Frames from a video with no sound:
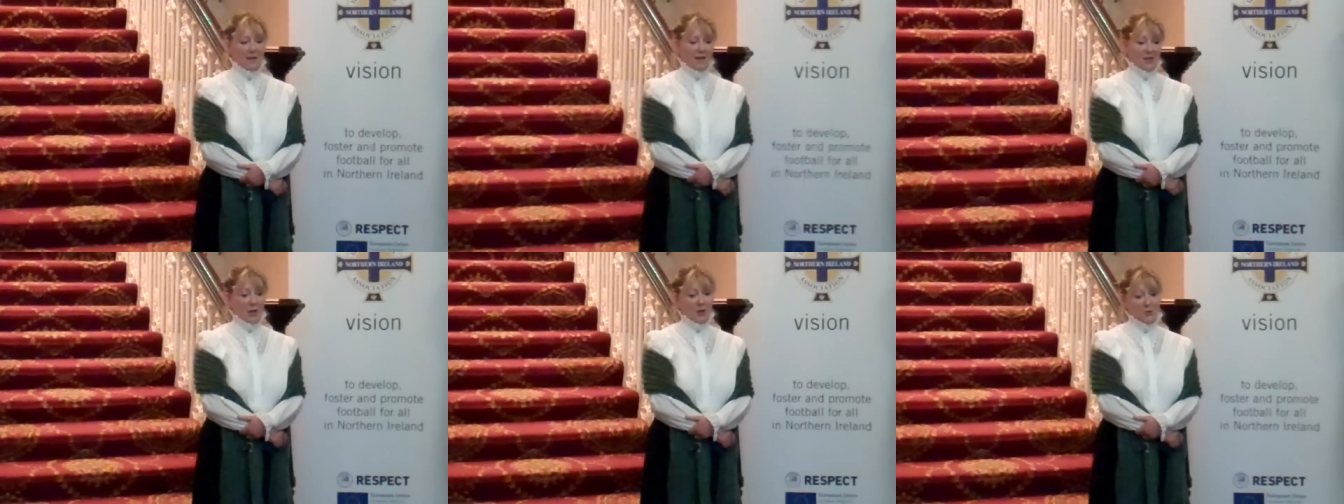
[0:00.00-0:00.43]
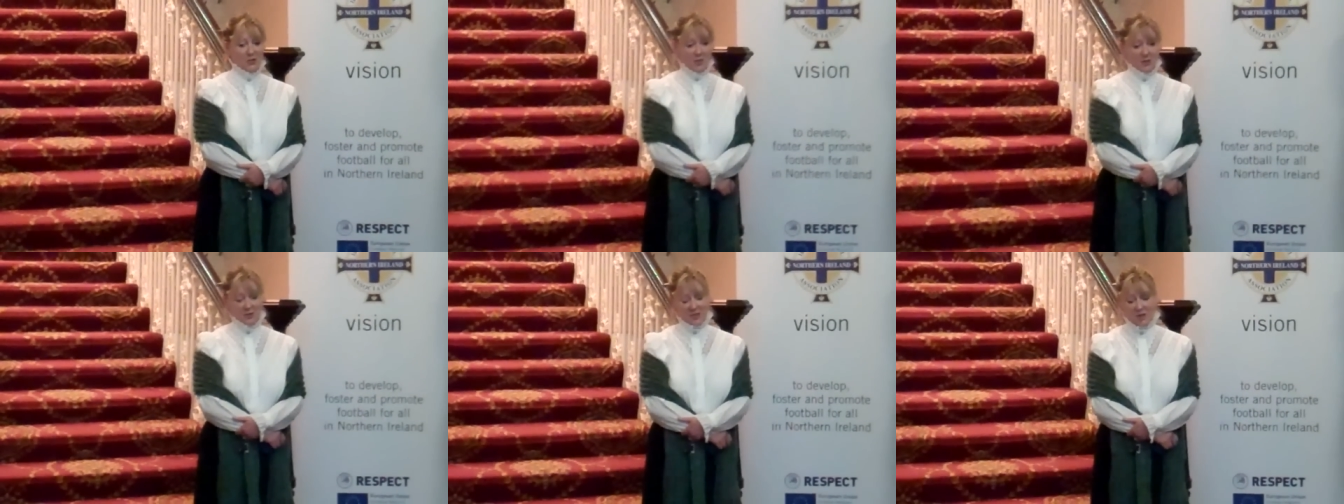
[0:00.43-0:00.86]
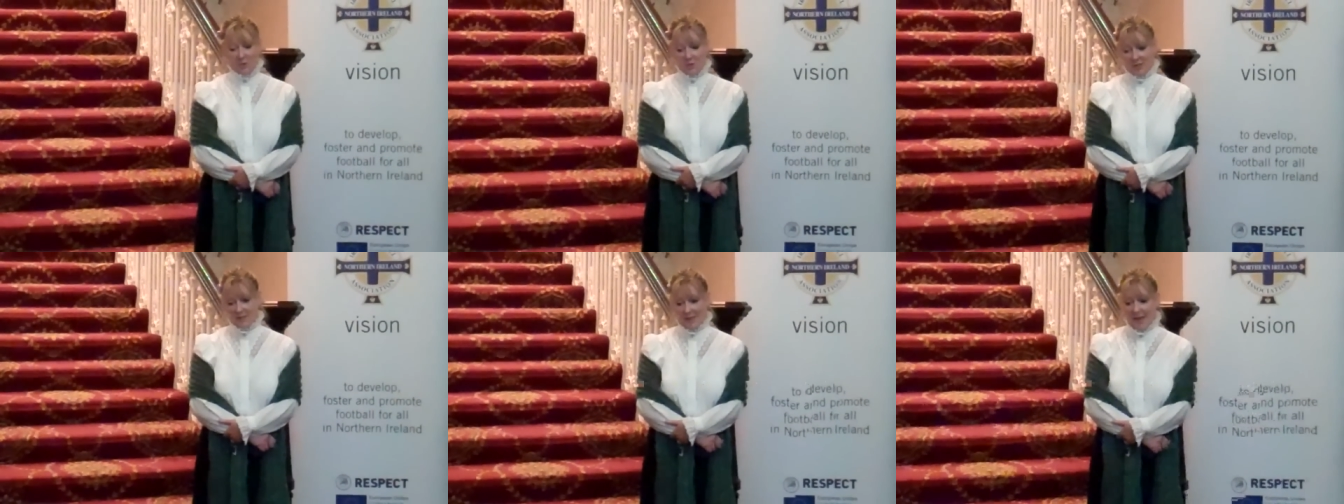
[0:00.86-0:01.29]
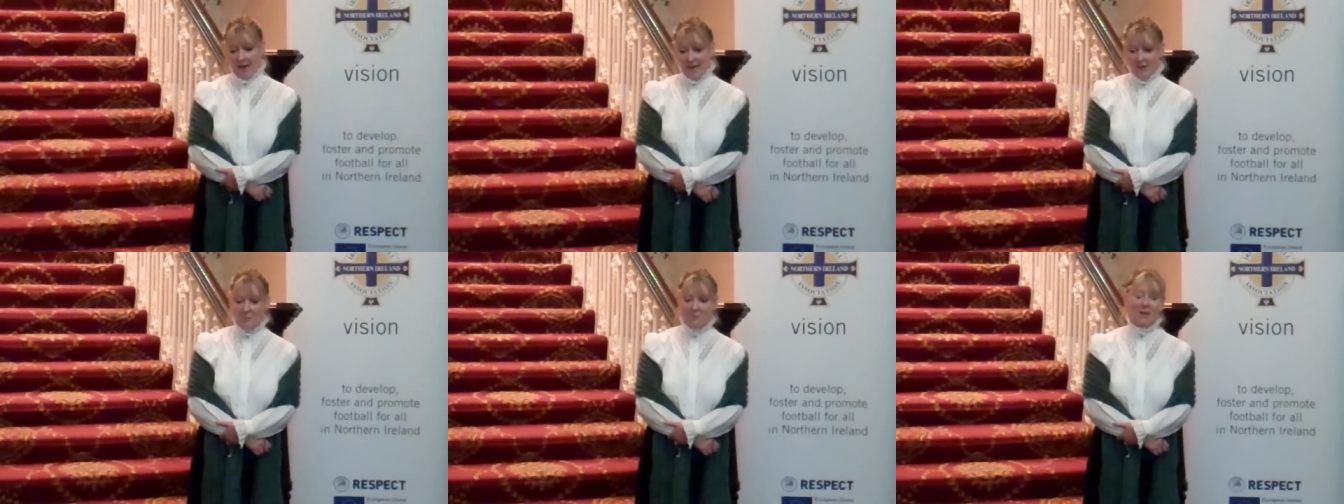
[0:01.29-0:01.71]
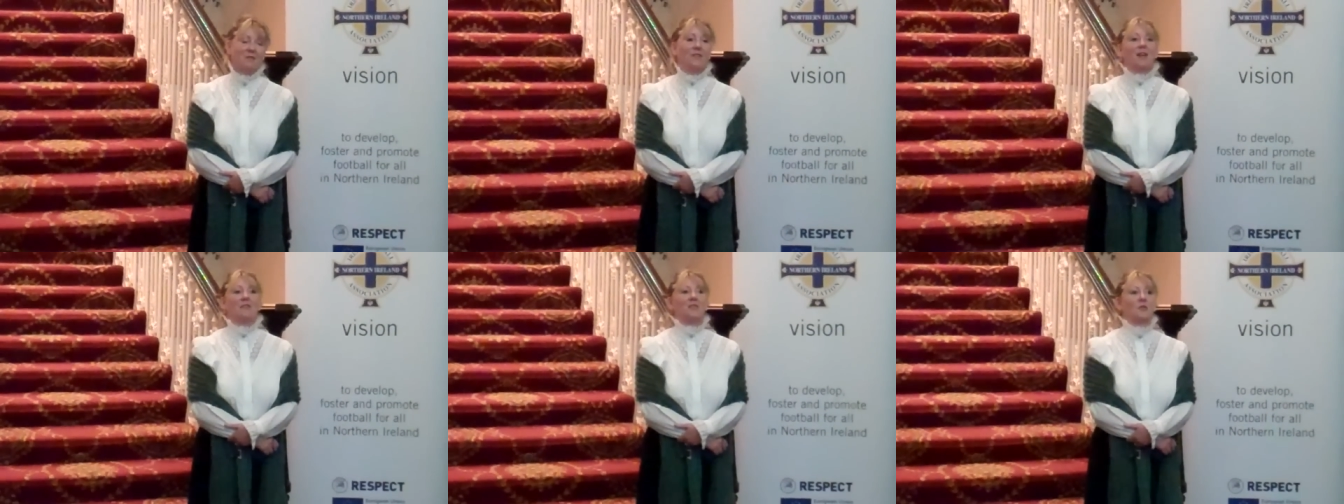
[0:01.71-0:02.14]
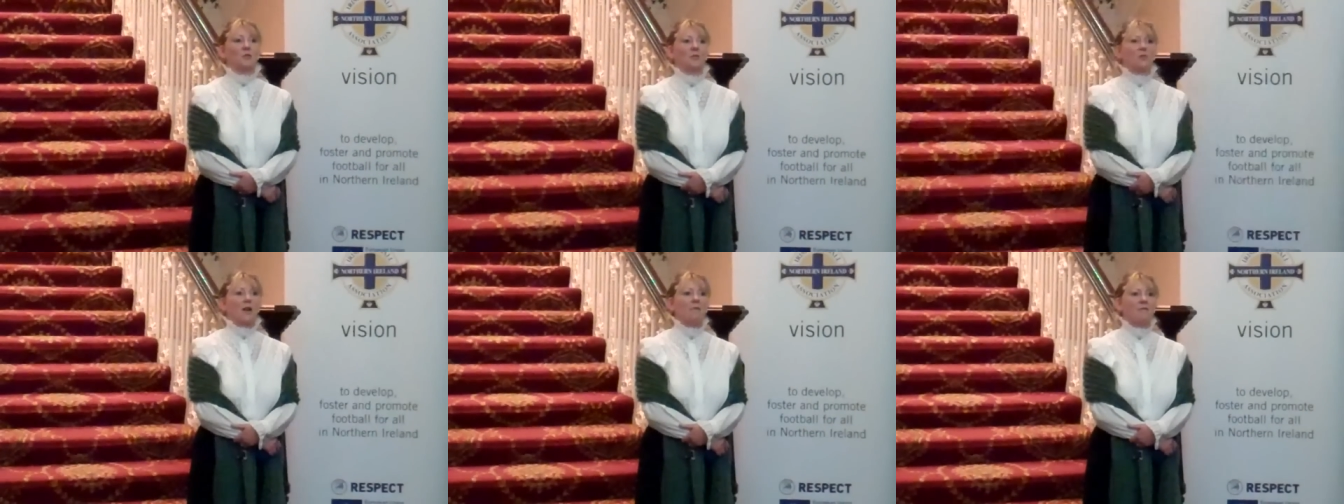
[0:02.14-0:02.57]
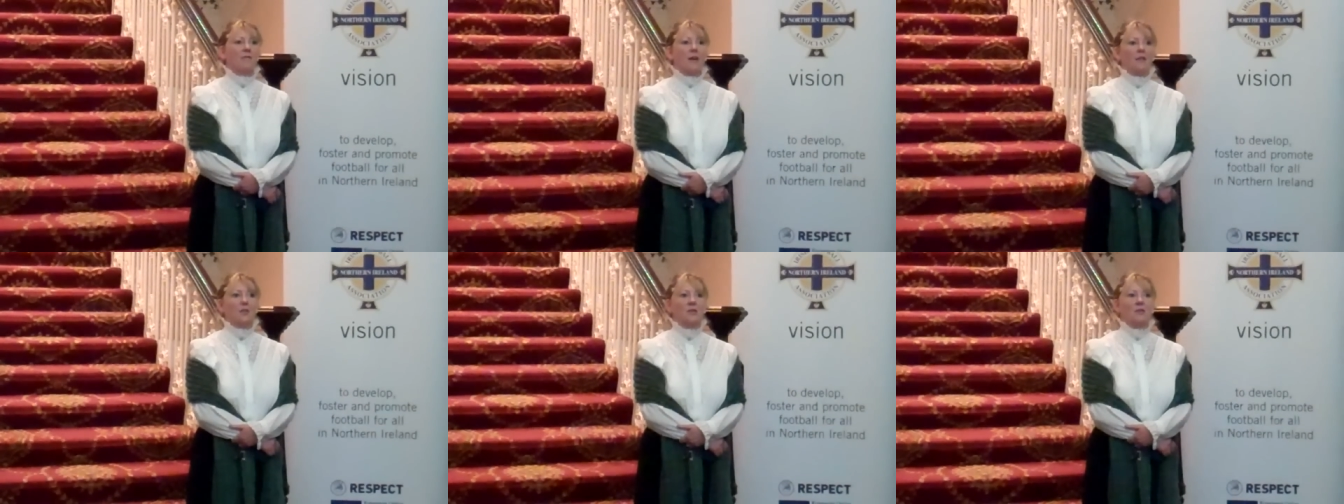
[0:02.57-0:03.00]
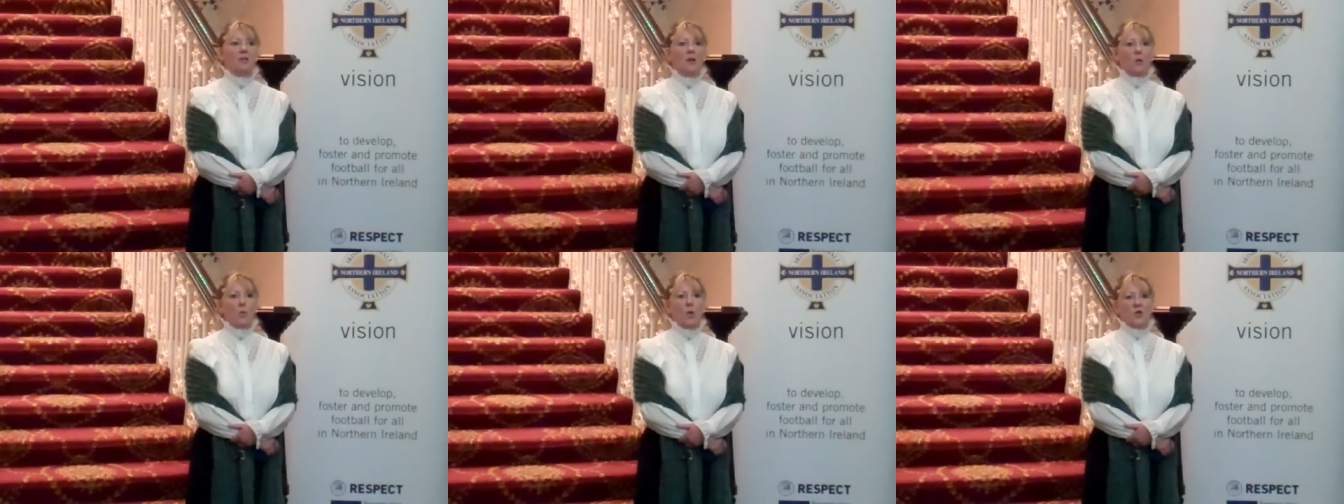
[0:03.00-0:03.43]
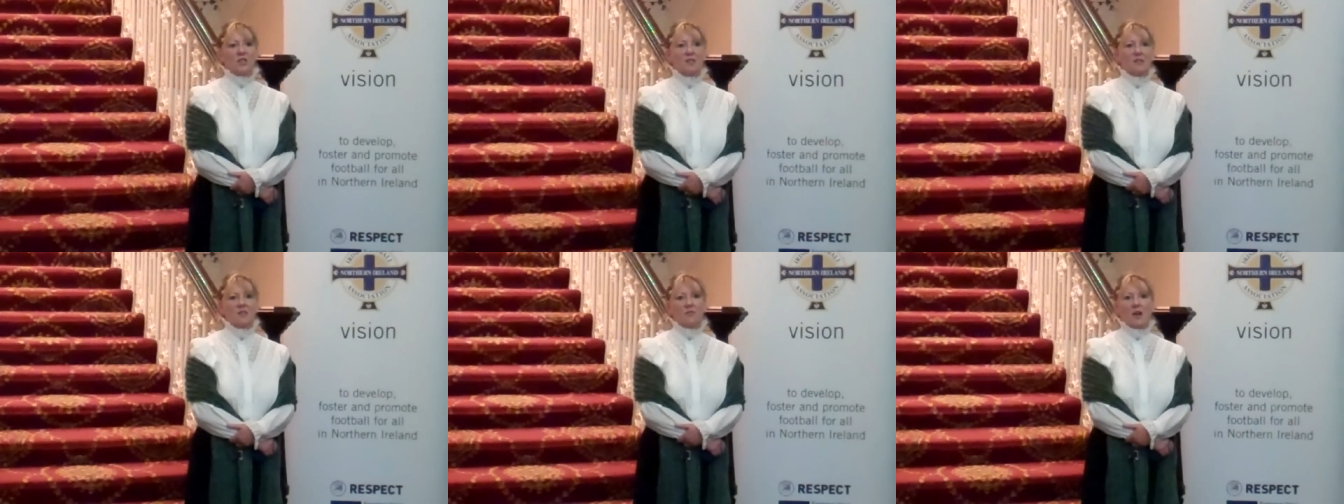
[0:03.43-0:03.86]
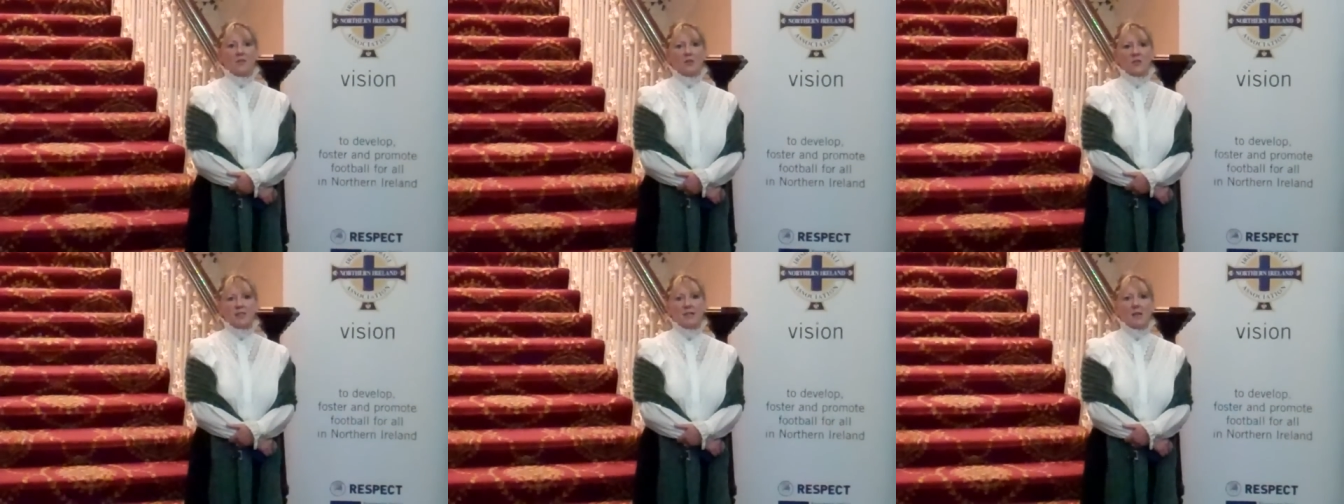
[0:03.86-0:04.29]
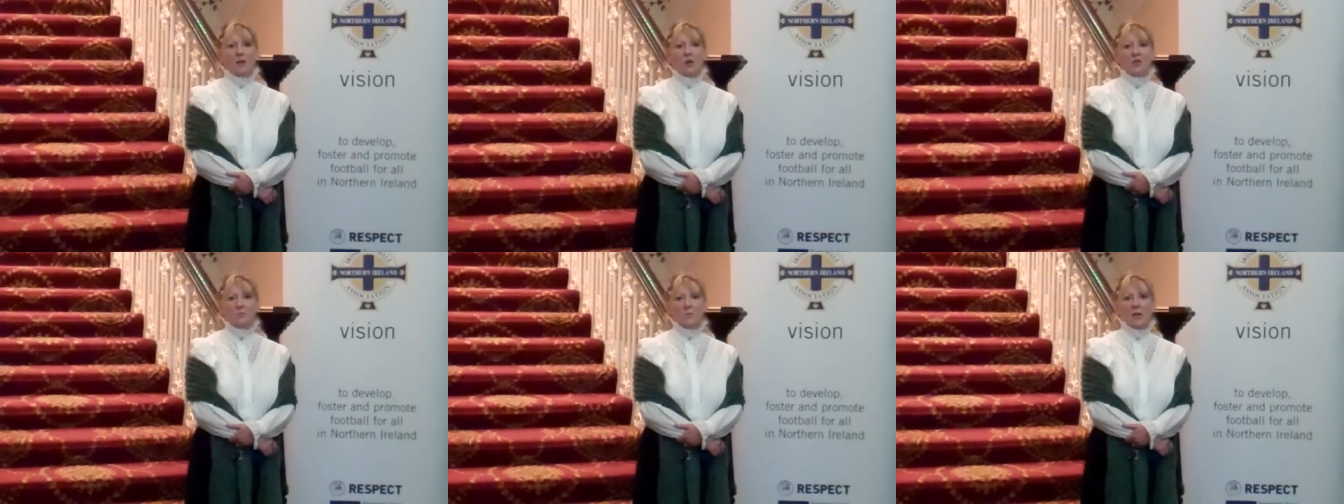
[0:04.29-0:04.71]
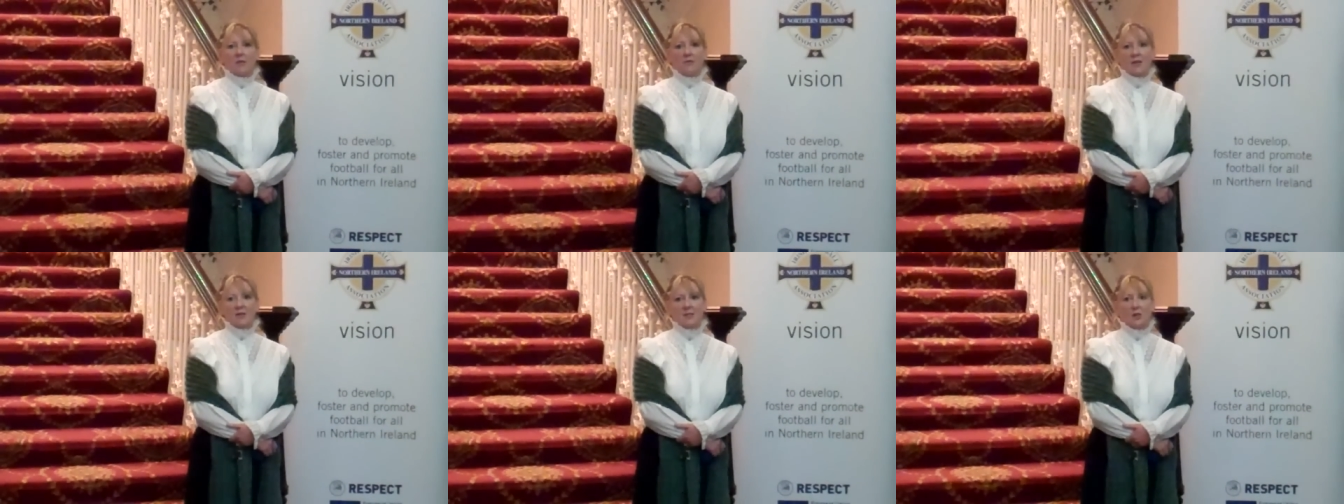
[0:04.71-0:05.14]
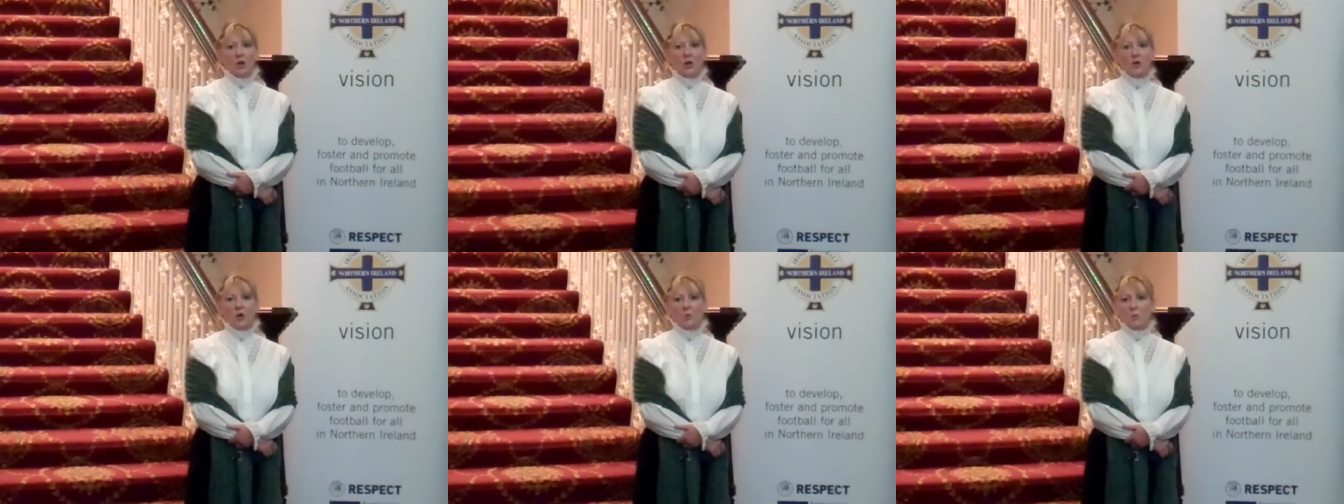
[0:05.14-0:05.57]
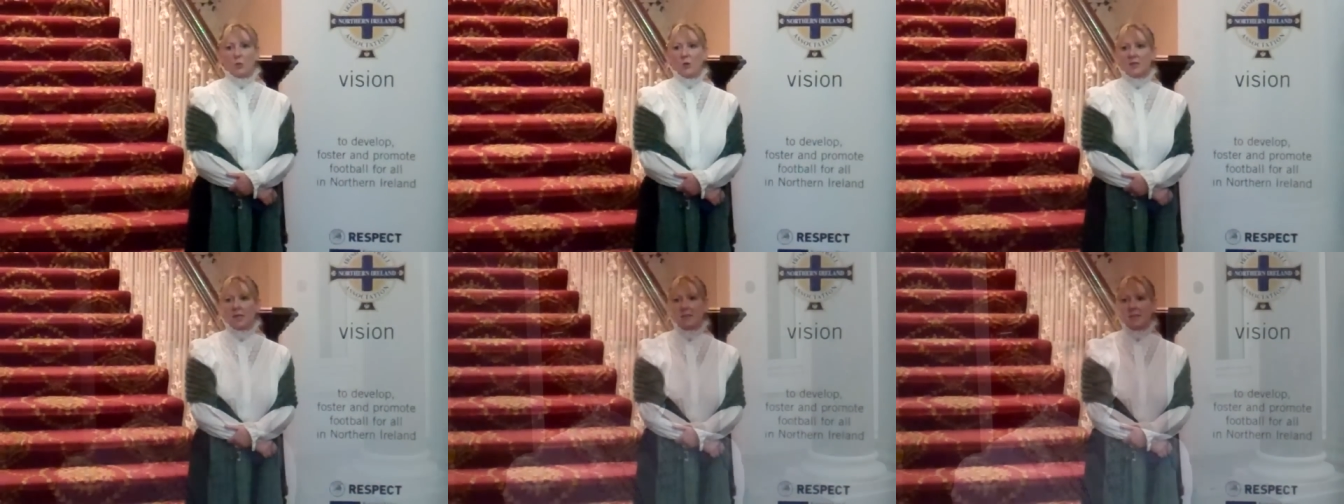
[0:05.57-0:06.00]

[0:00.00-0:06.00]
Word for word: And 100 years ago today, my five-year-old grandfather watched his father sail out of Belfast Lough on board